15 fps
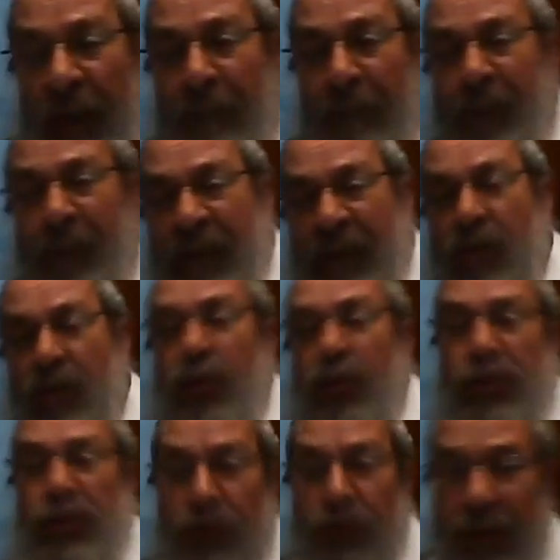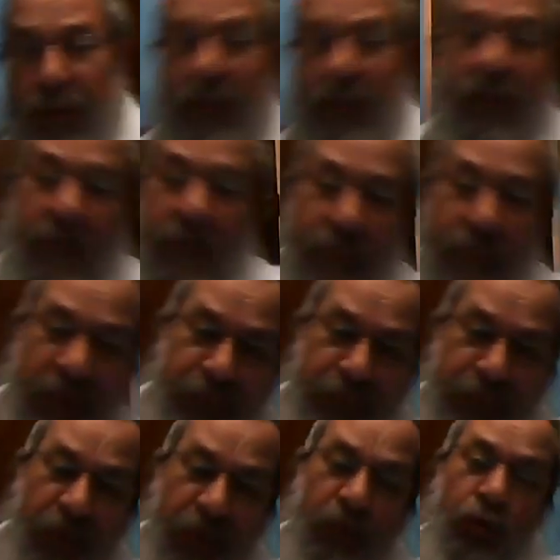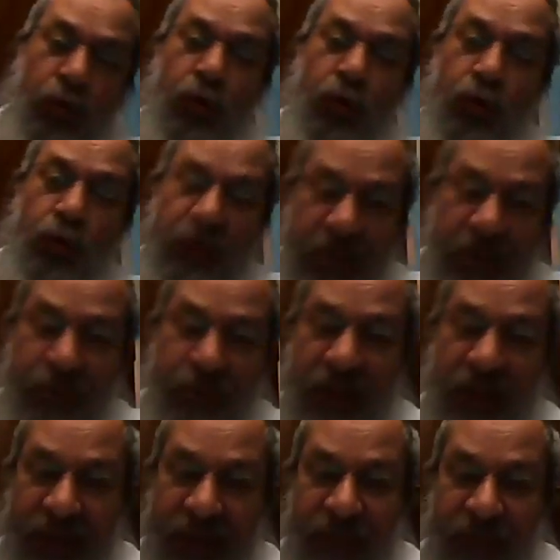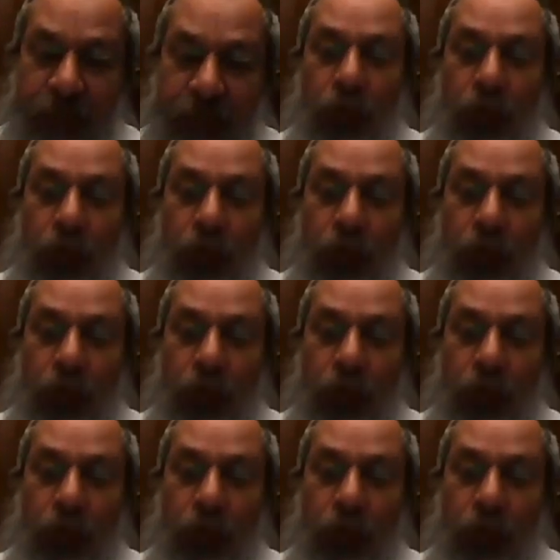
but certain people who did believe him